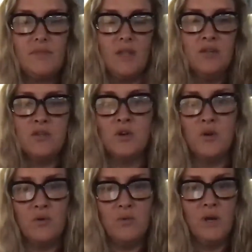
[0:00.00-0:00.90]
And
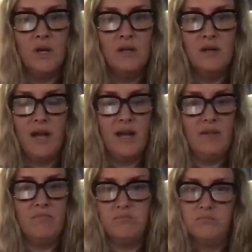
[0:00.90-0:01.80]
so
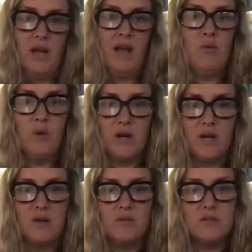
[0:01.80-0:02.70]
I have a
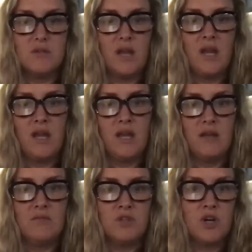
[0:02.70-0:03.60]
warehouse
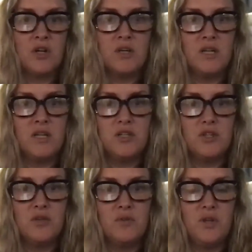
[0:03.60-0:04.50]
and turned it
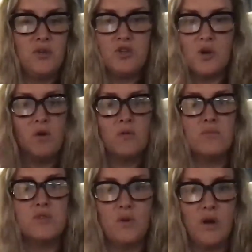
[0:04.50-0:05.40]
into a huge showroom.
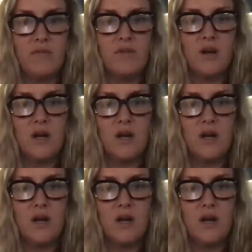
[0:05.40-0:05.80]
So I've got